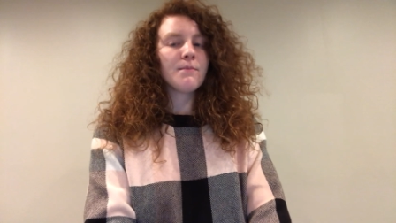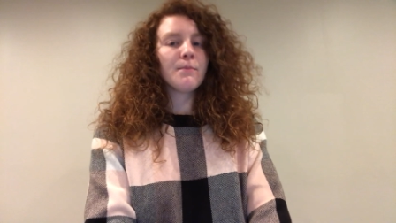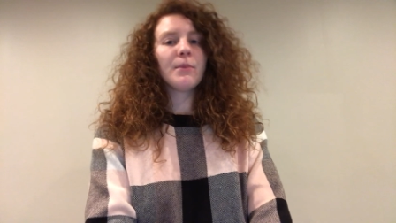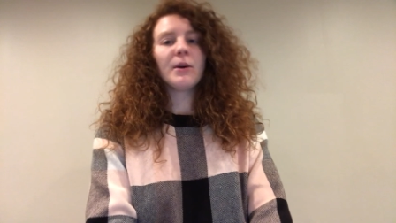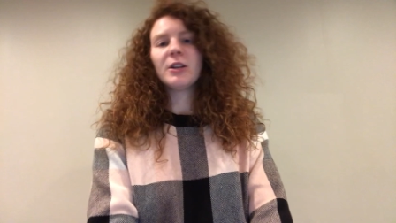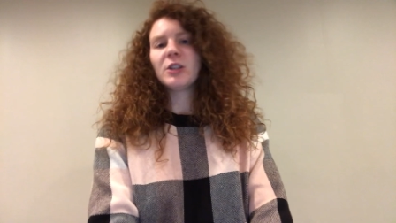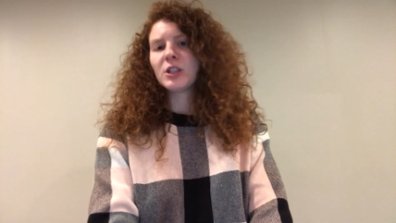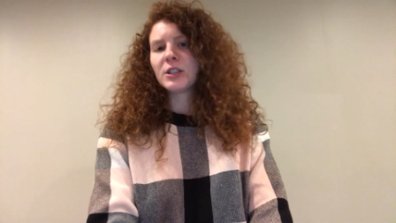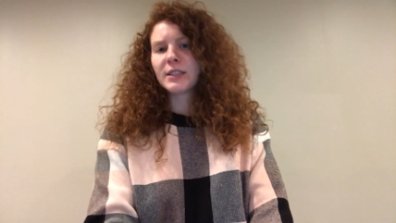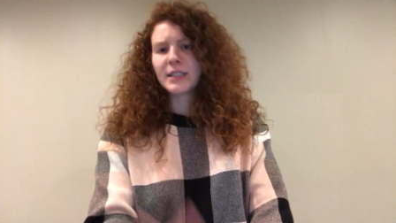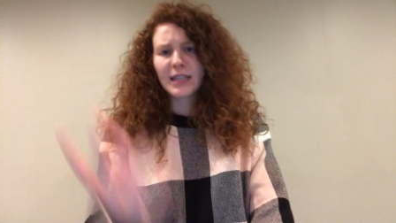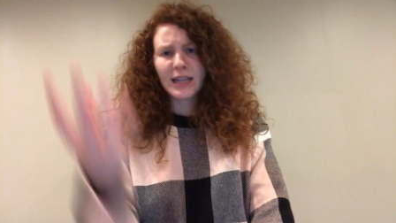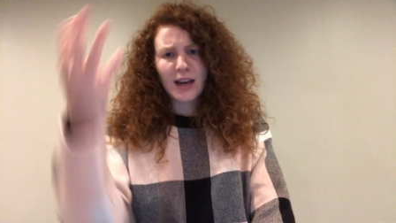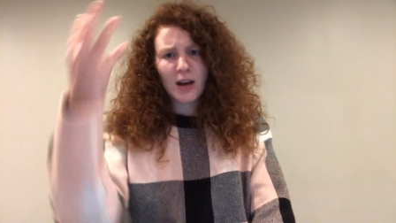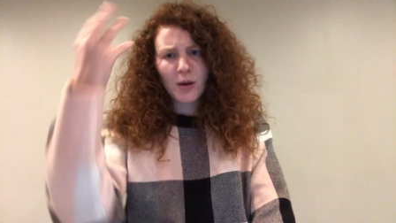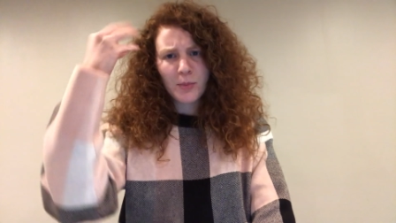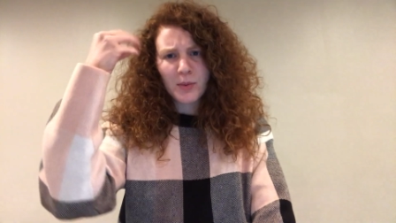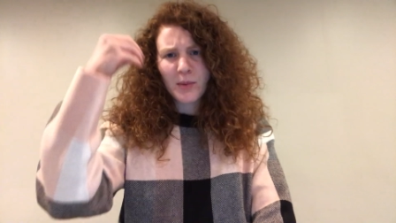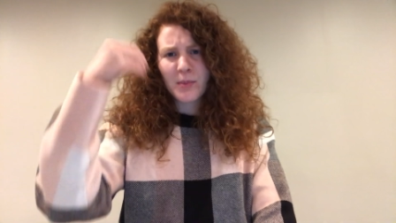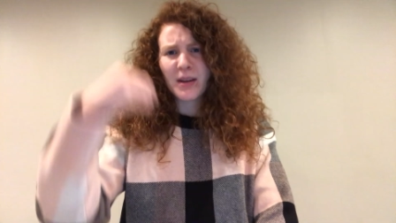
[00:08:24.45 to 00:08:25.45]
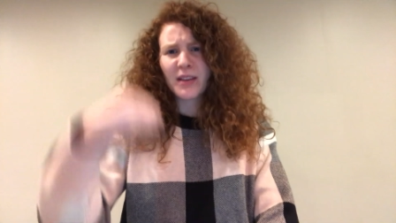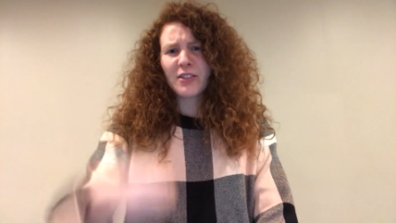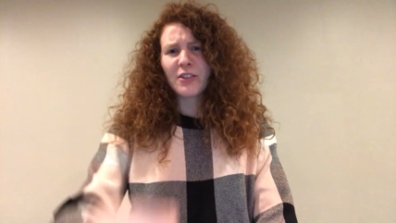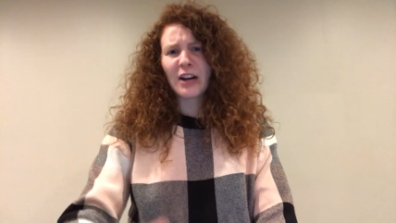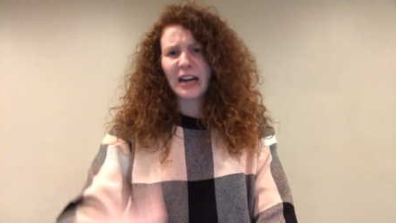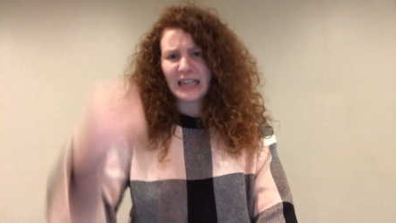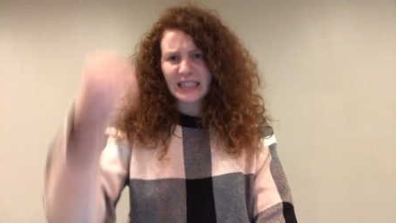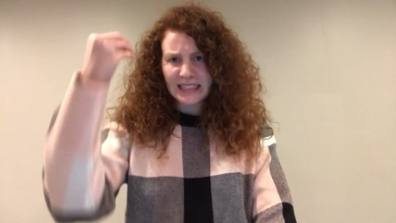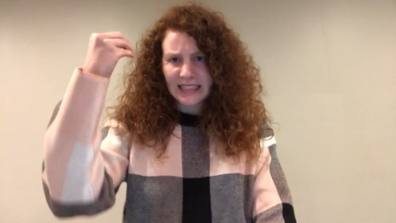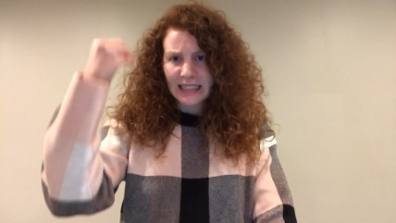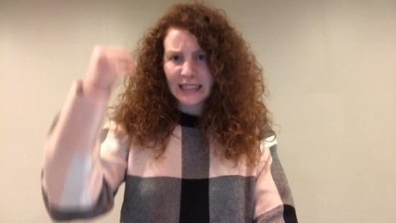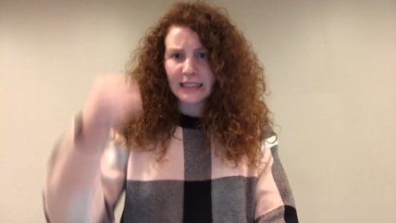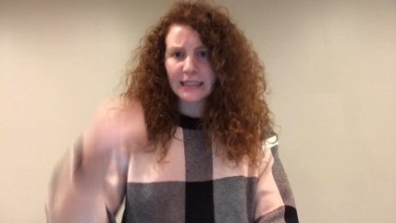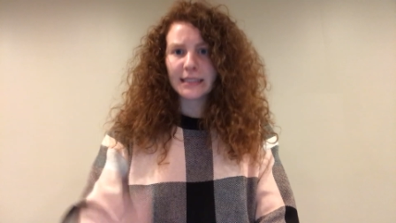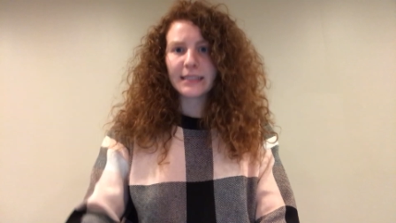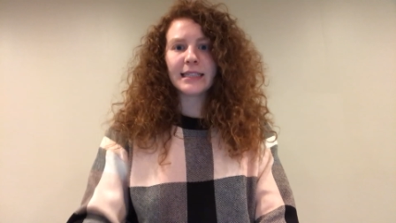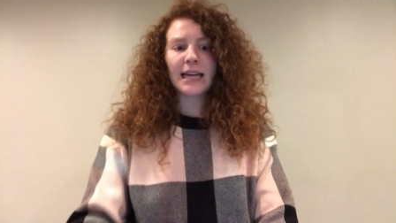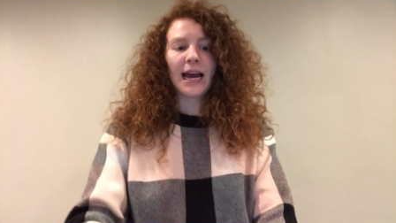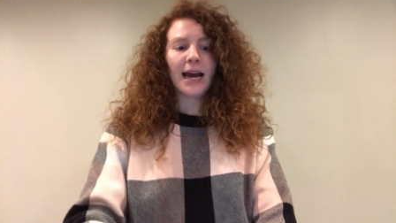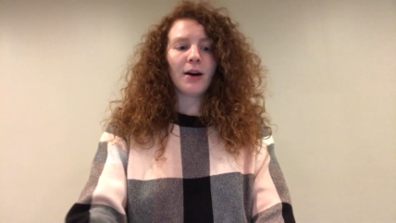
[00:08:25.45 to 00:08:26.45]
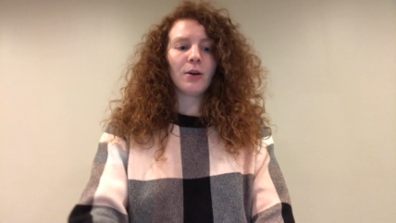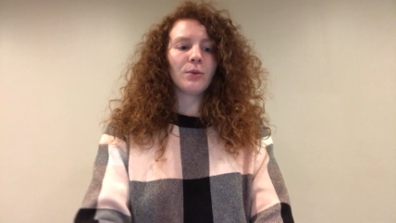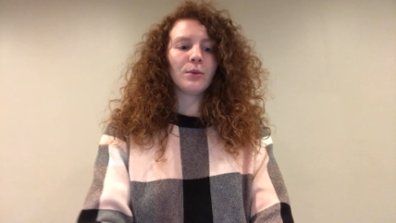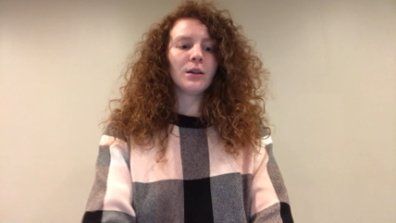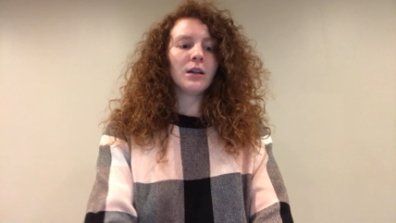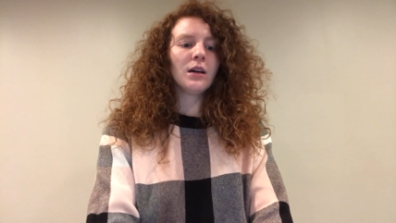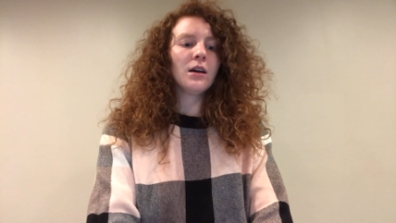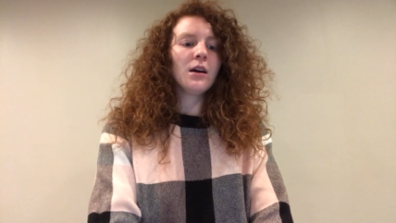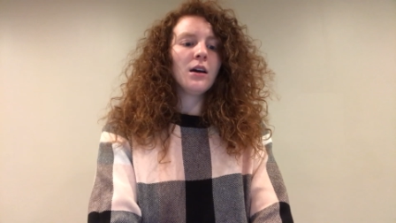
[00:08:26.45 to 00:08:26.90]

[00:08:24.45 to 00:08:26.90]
But just to help them get their ideas down.